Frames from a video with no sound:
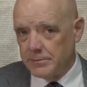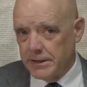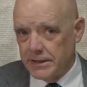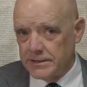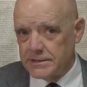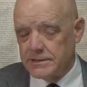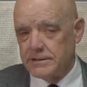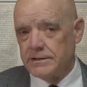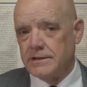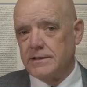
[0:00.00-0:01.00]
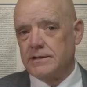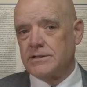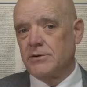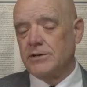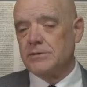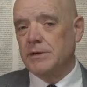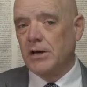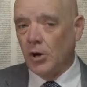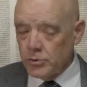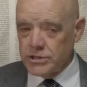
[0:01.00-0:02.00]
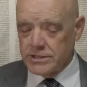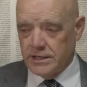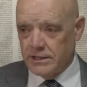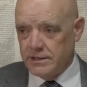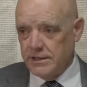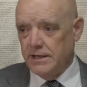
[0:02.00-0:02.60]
Bays, is going to be hosting.